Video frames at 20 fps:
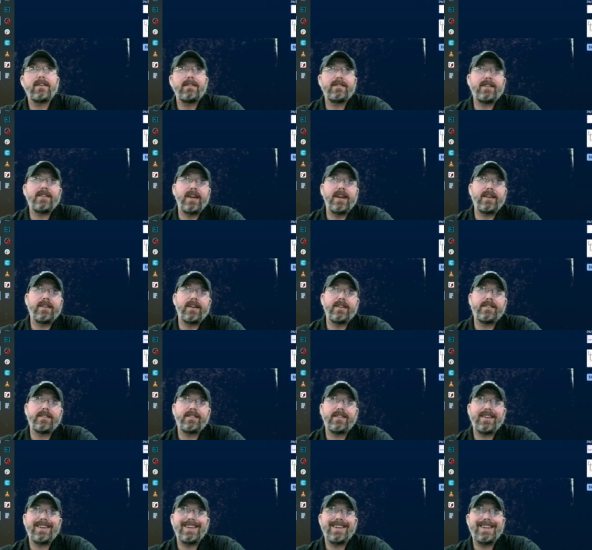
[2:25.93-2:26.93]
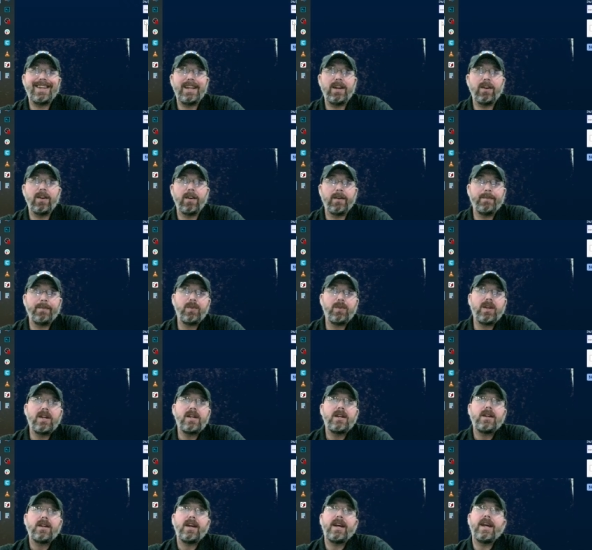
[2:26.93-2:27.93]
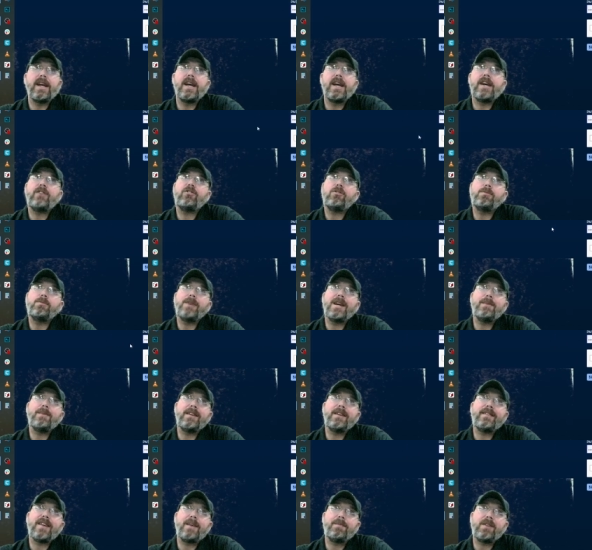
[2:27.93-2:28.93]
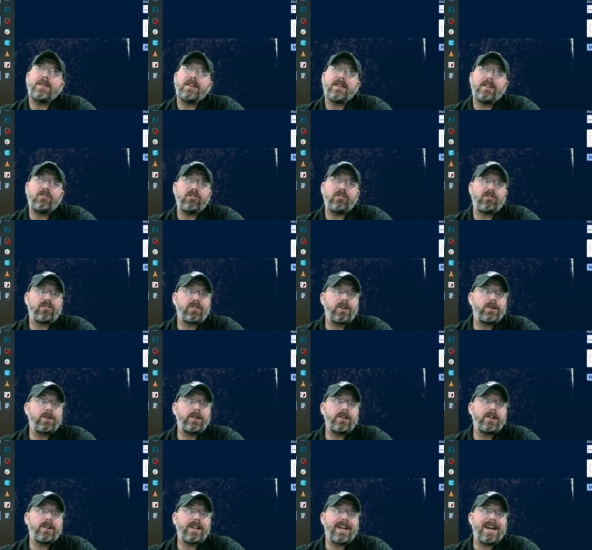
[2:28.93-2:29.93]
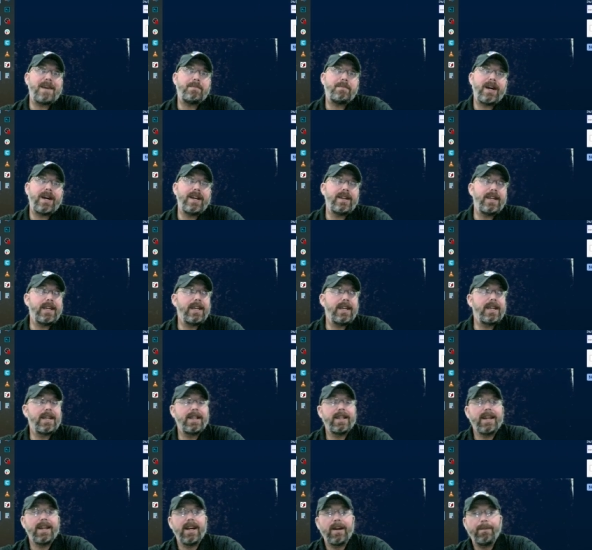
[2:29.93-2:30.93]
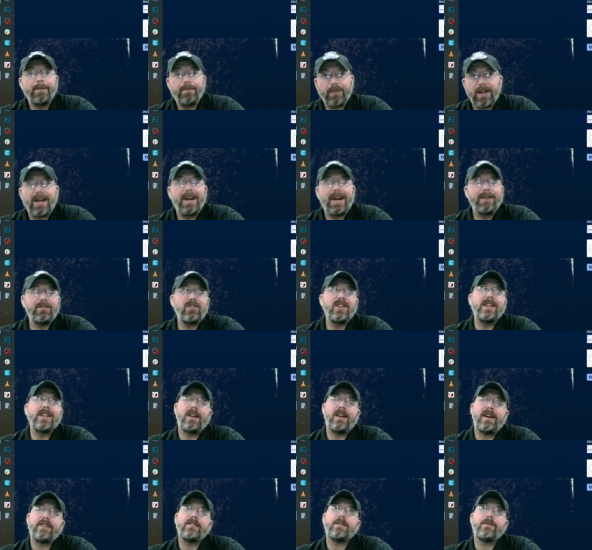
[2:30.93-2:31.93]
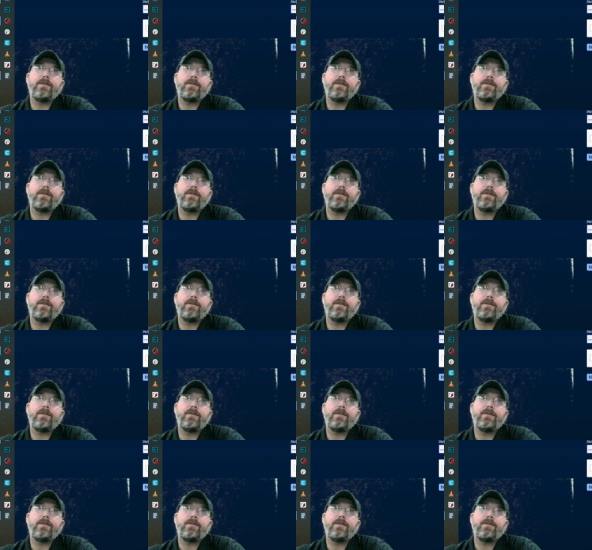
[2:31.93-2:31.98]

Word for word: take us here. And you may be tempted to just throw your CAP ID in there. I've seen lots of